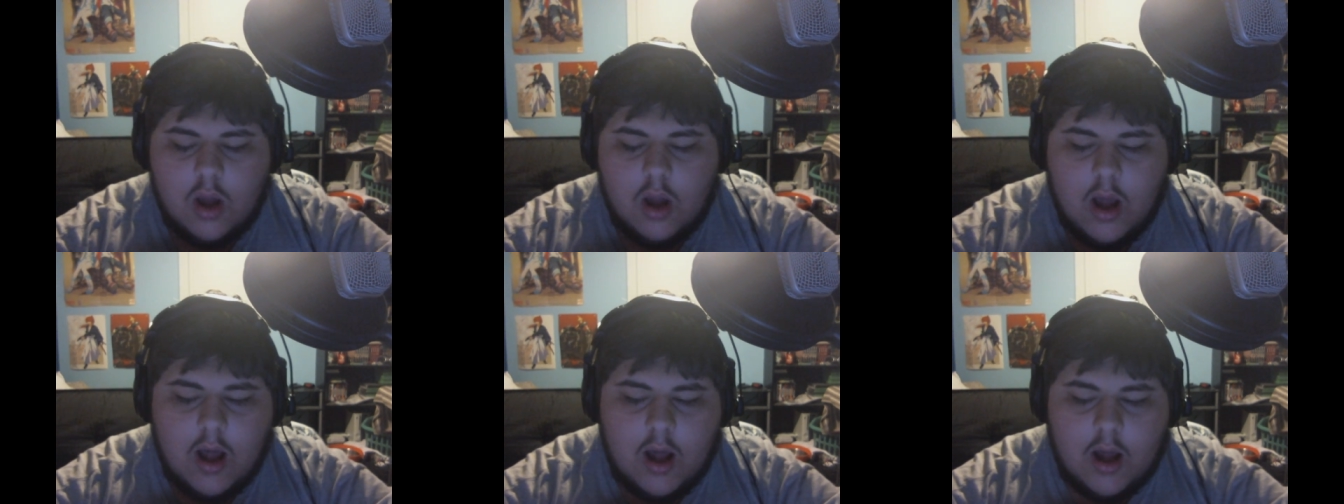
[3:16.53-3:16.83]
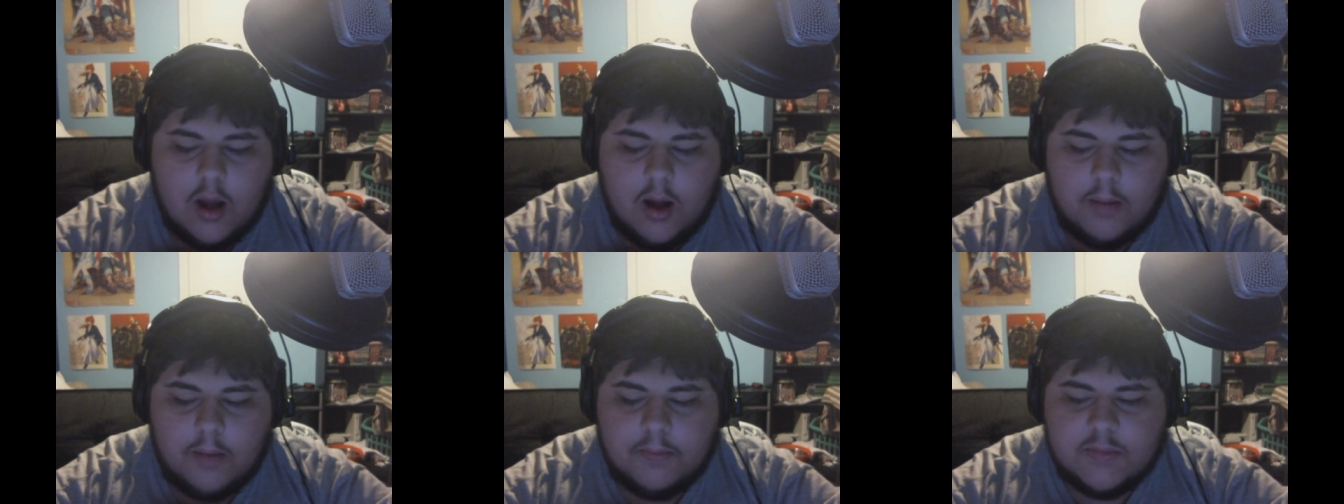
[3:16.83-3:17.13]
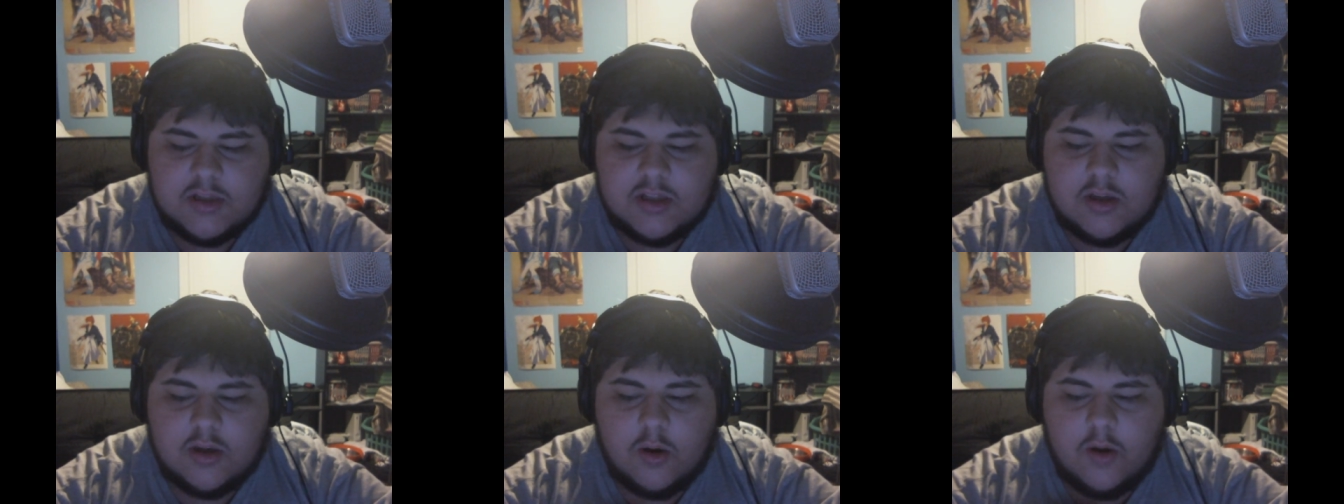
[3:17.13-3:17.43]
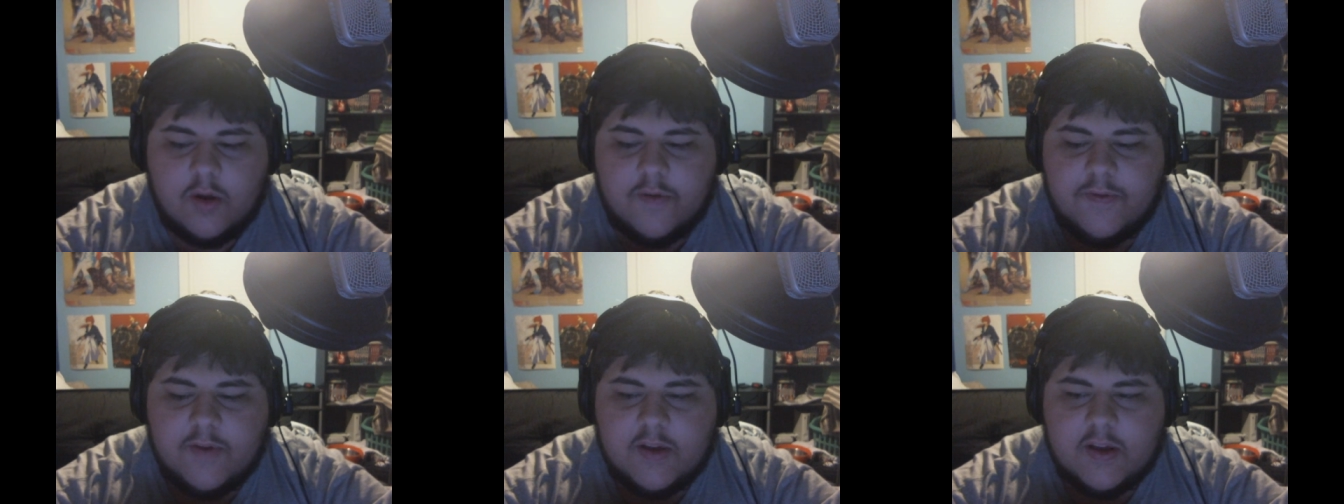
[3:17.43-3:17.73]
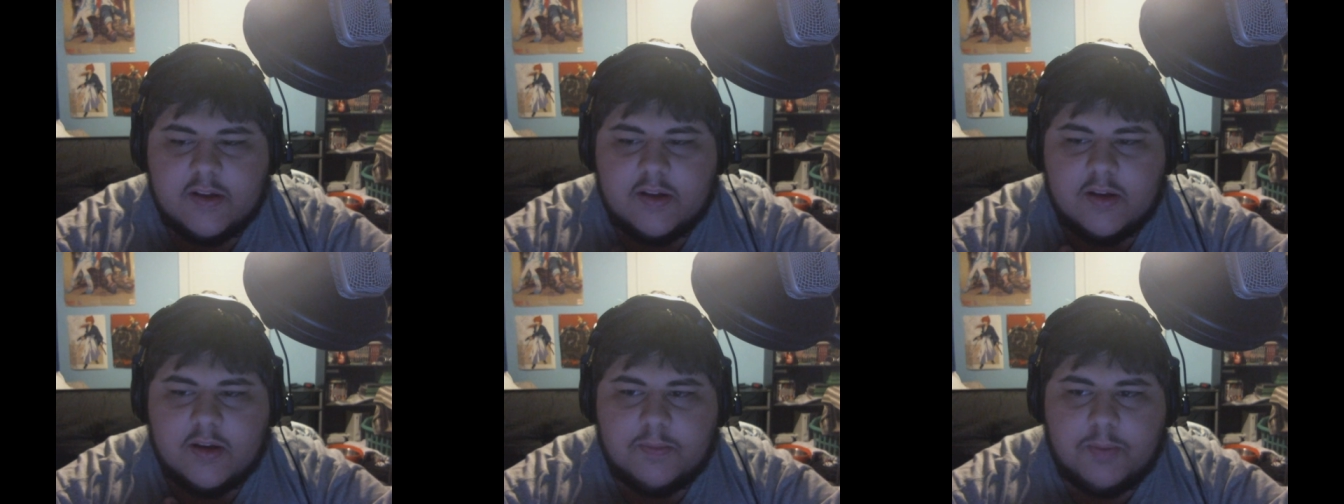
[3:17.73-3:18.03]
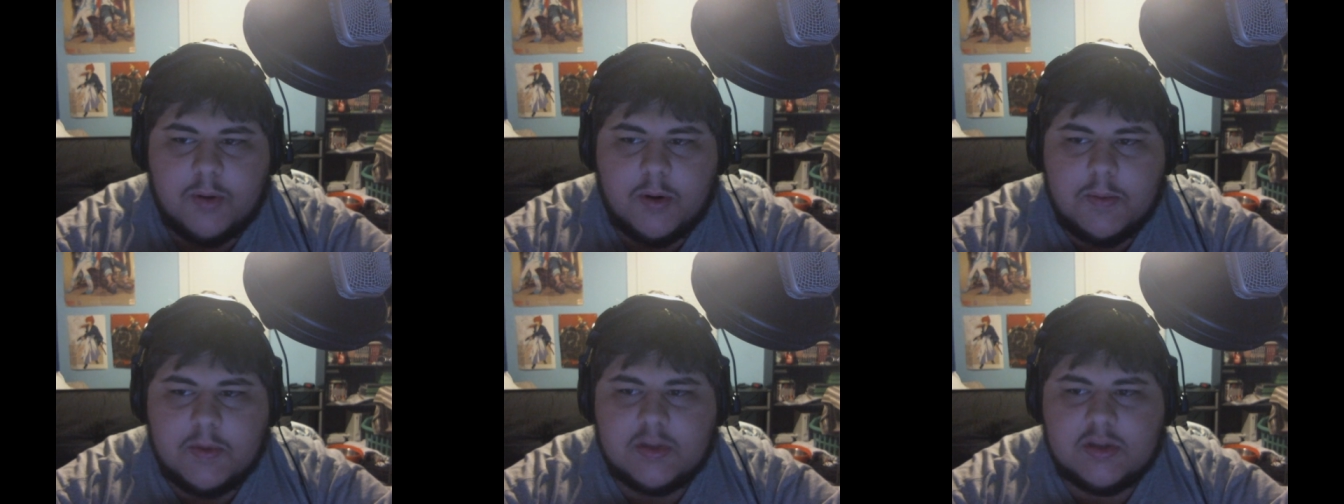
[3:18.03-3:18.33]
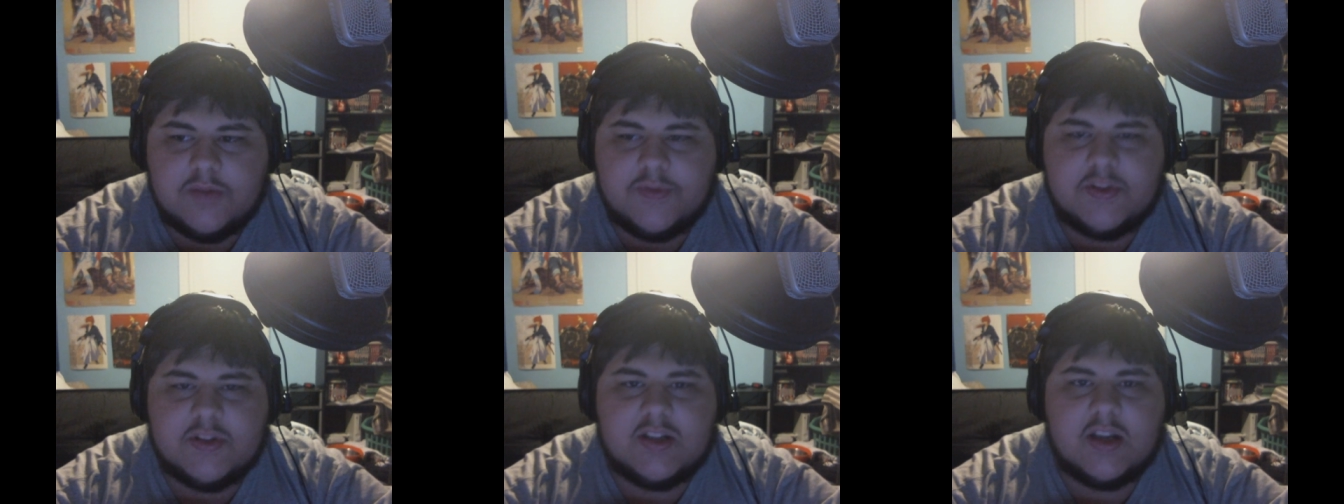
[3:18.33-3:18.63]
Um, so if it, it pretty
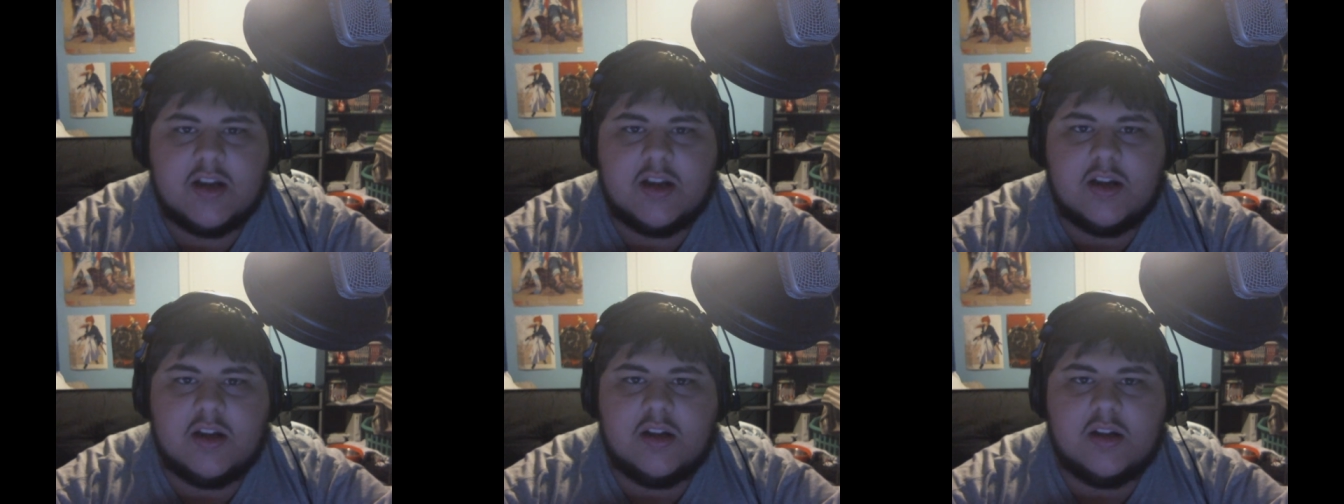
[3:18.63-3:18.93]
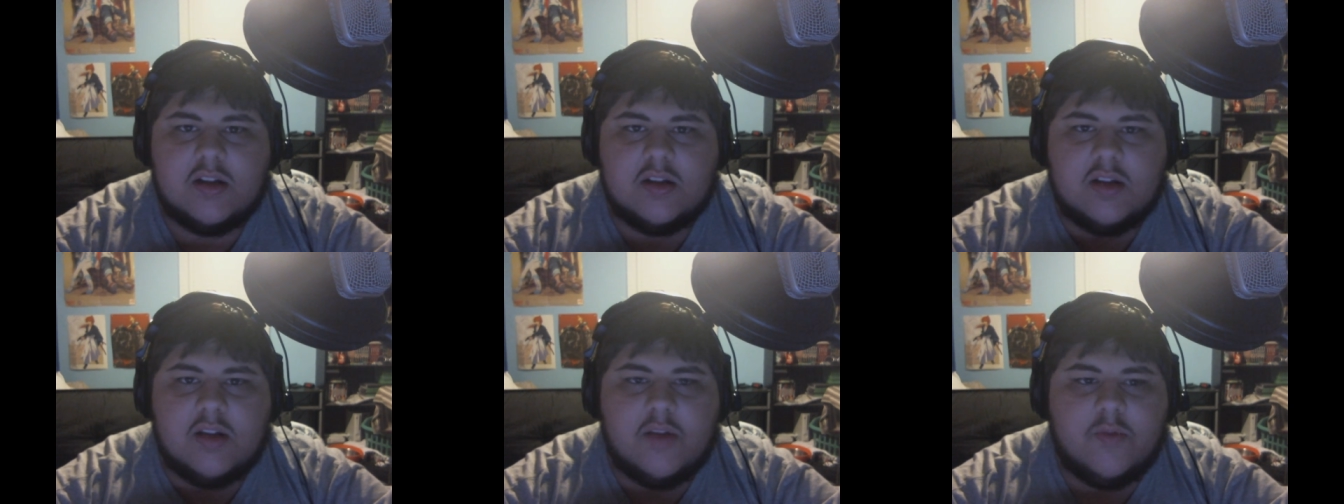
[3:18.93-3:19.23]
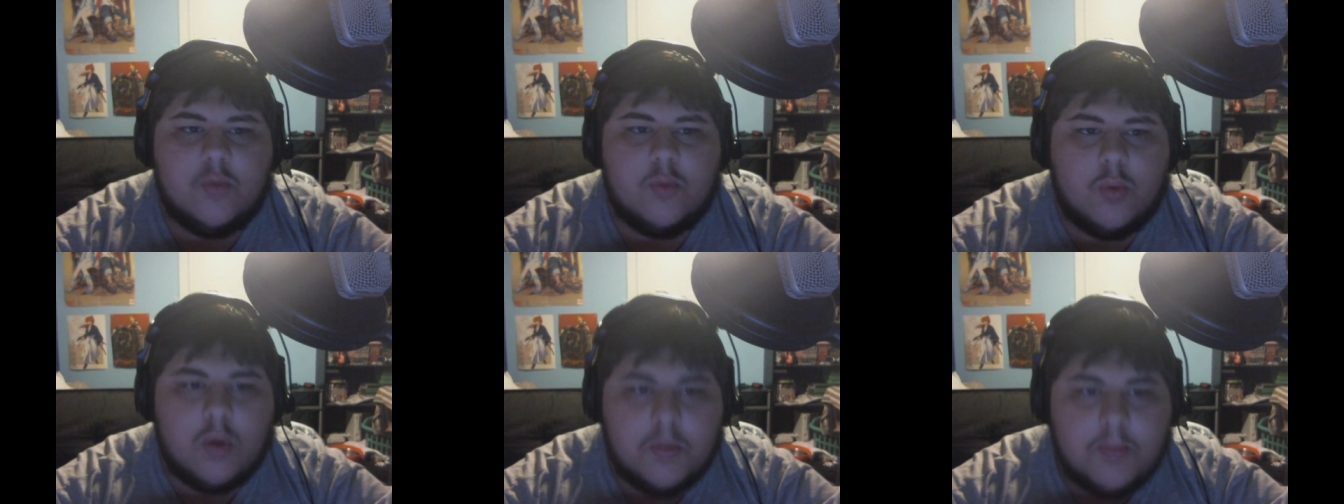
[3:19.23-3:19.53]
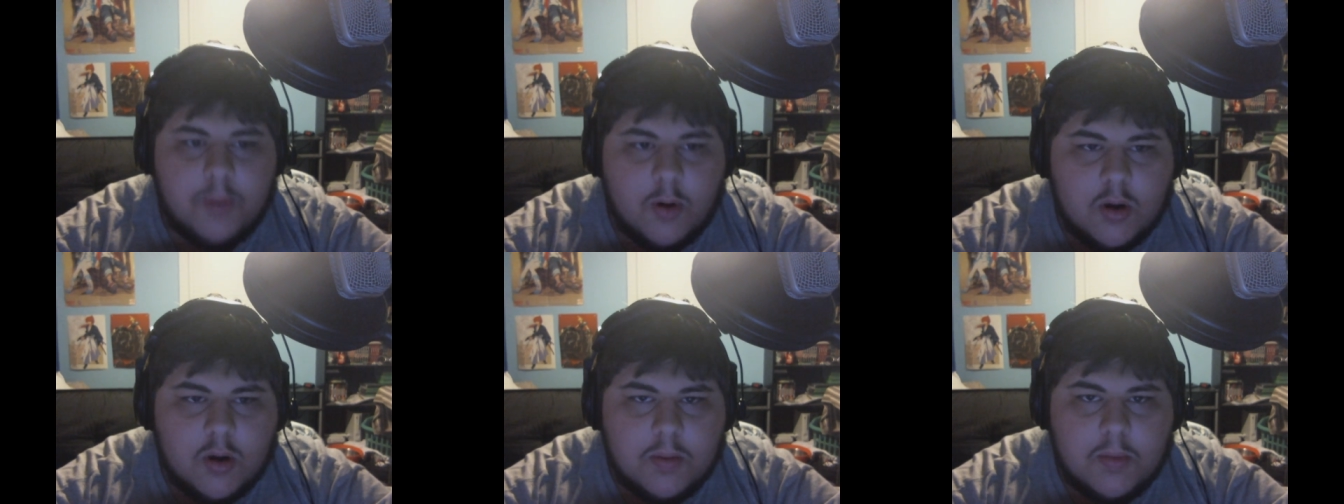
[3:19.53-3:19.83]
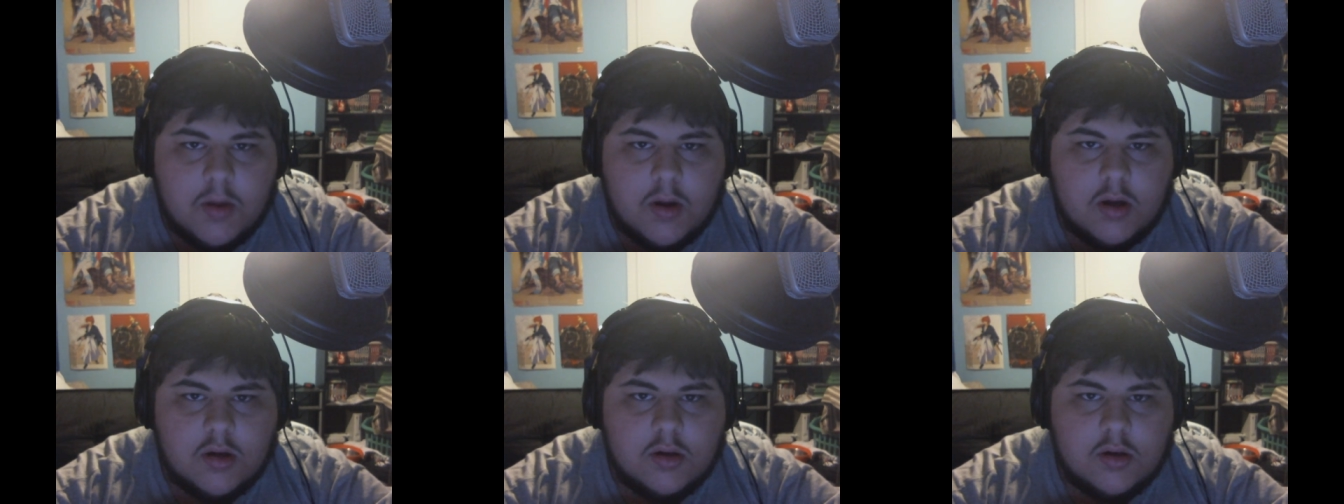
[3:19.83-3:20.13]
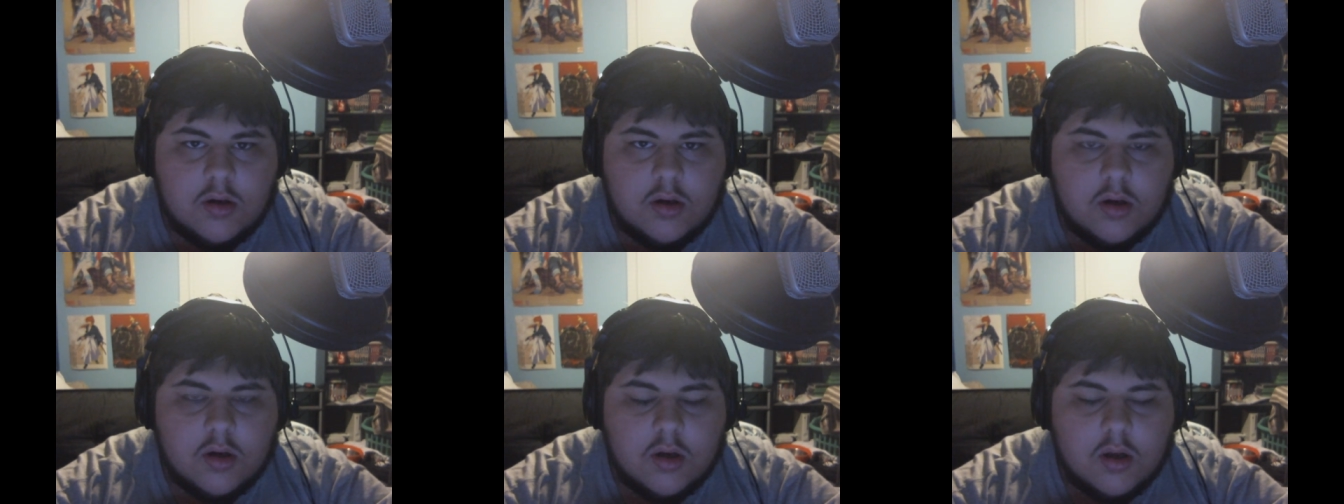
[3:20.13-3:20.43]
much, if it's like a level 1 Pokemon,